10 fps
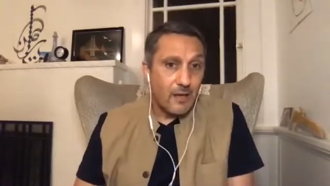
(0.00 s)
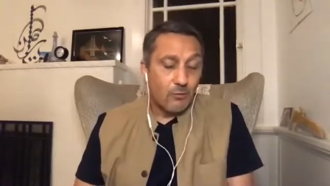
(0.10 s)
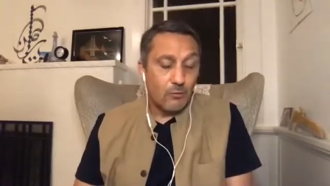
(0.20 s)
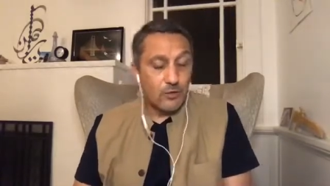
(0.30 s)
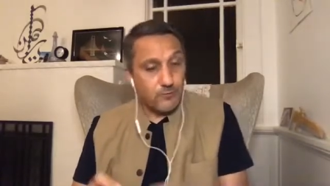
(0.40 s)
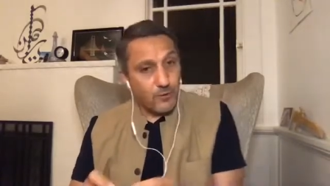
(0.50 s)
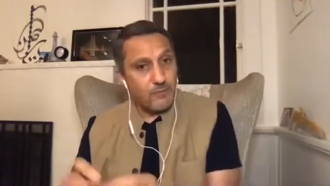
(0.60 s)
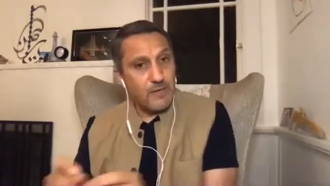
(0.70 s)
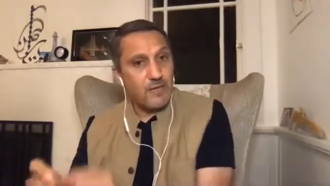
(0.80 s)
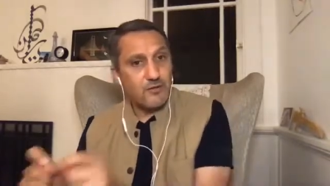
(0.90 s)
which for
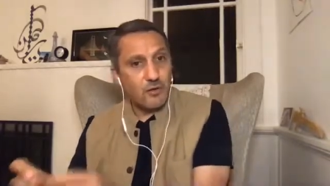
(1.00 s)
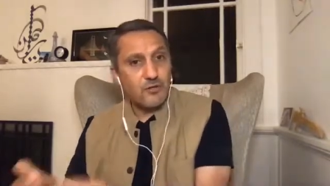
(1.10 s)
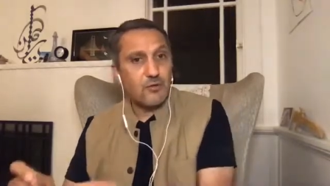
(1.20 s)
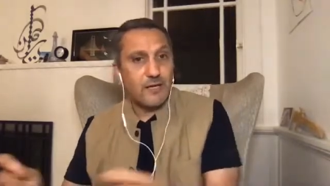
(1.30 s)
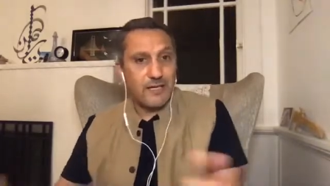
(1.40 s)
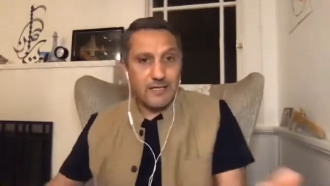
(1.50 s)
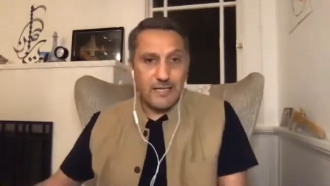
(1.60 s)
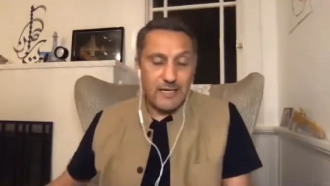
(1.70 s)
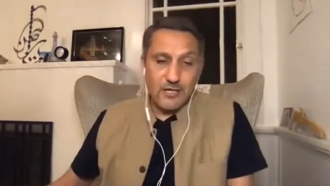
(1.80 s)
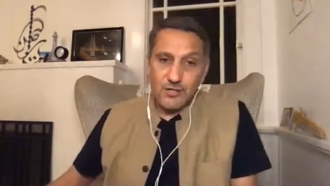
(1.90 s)
me is also an
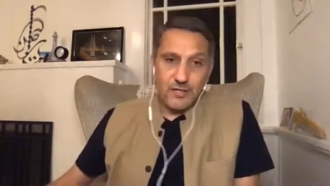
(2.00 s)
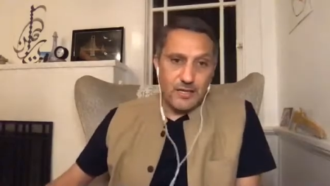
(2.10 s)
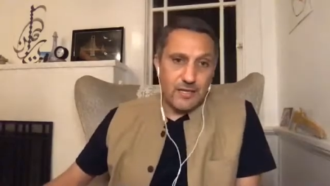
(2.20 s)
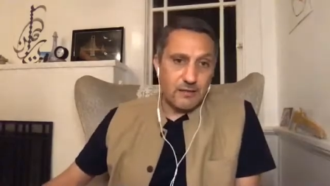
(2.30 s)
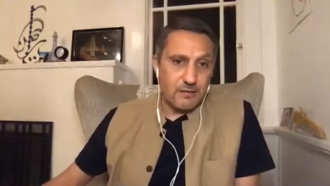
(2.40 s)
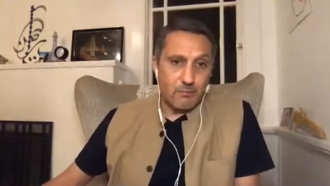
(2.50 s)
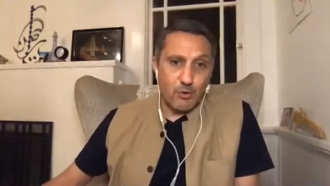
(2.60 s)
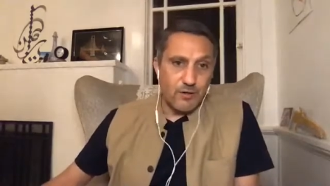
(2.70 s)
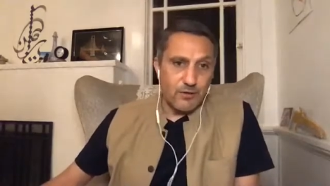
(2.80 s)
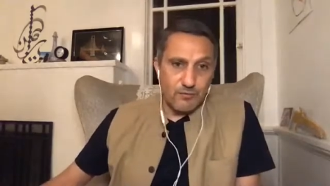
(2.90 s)
indication that the
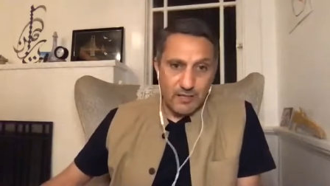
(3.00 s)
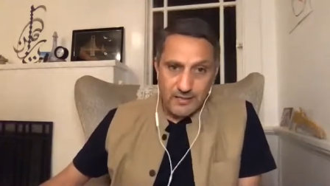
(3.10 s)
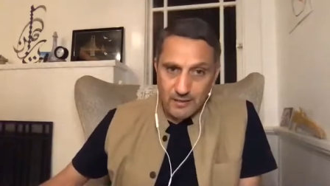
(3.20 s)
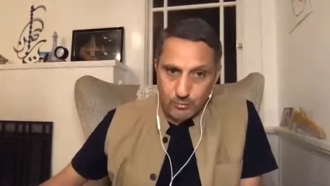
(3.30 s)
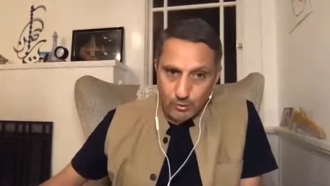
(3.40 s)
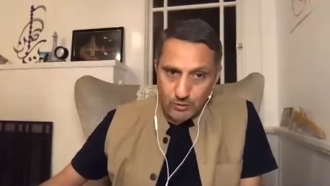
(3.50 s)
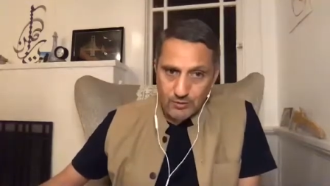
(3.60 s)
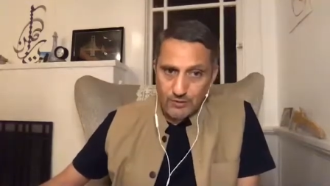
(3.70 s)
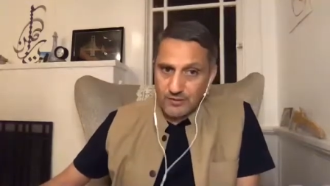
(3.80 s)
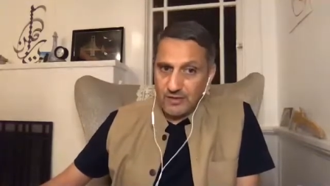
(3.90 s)
pro-Israel
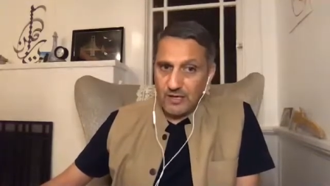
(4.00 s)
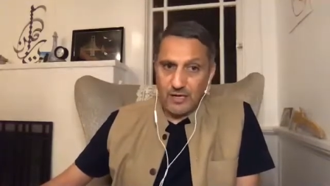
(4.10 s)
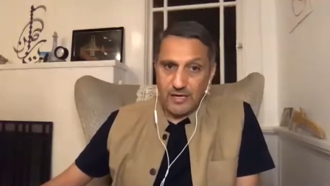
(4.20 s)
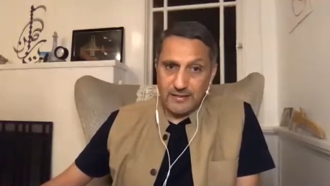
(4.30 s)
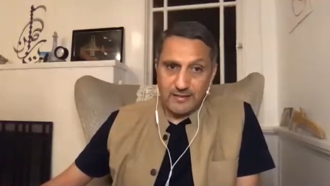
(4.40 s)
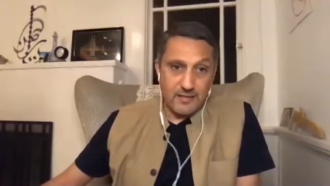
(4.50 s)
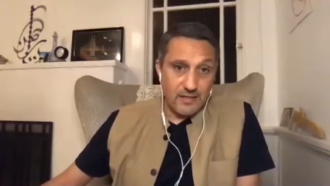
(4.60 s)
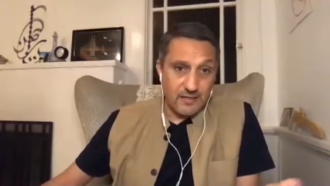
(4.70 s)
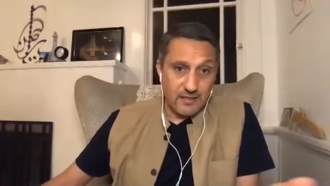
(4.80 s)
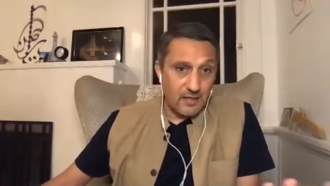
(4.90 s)
supporters in the United
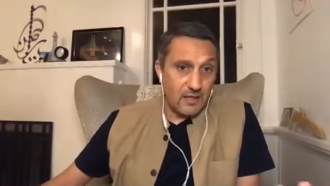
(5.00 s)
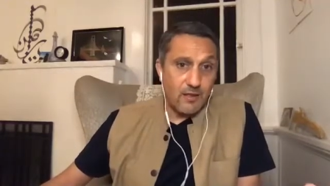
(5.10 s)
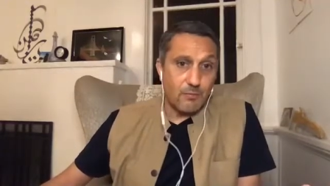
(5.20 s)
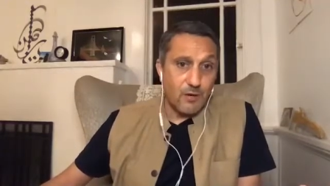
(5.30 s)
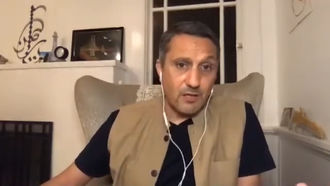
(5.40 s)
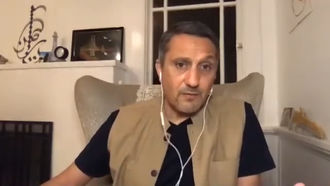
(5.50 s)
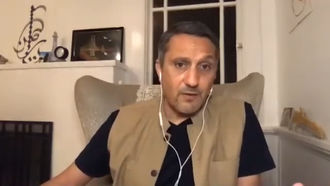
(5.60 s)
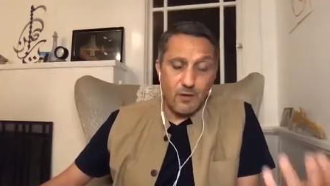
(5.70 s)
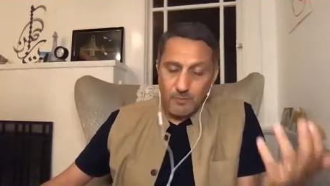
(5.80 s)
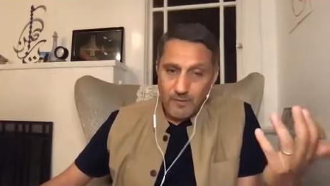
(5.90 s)
States and other parts of
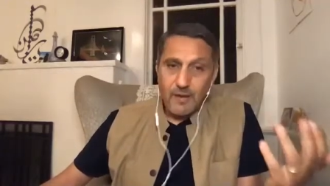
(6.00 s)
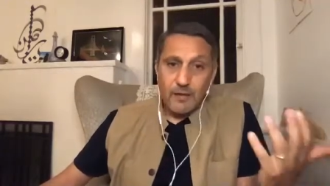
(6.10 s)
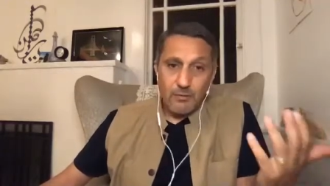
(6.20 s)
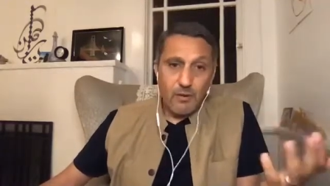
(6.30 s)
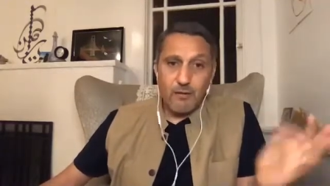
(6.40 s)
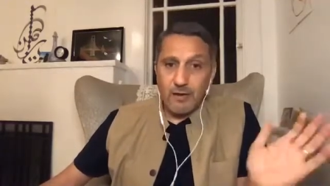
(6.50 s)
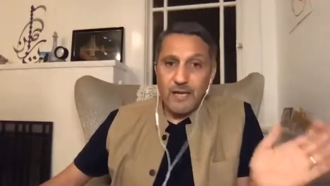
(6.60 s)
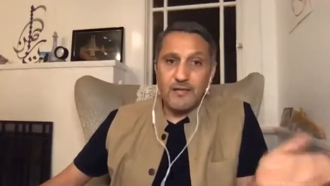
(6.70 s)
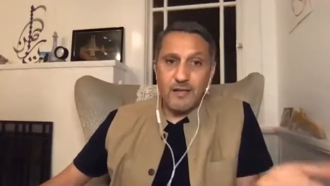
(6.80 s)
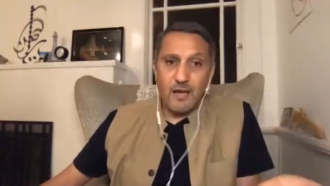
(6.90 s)
Europe, they
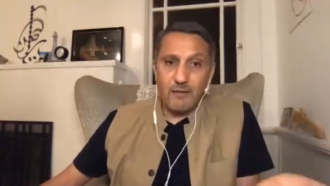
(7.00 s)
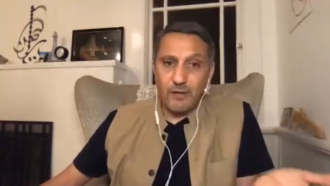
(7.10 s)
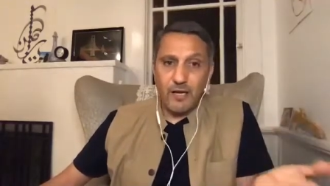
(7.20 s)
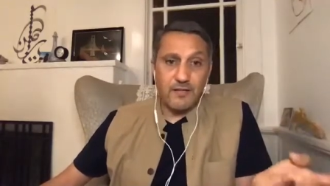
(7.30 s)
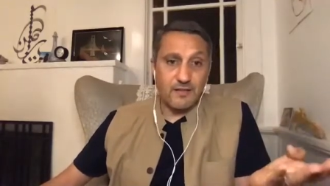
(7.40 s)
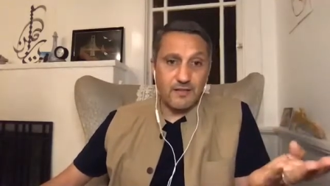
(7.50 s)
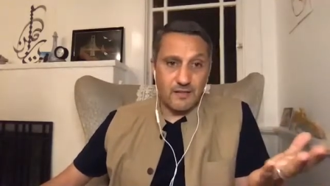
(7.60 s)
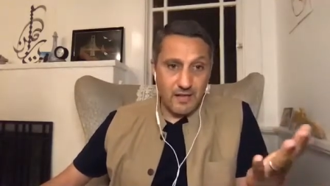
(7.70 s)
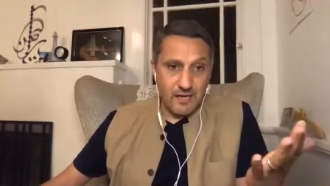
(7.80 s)
really have lost the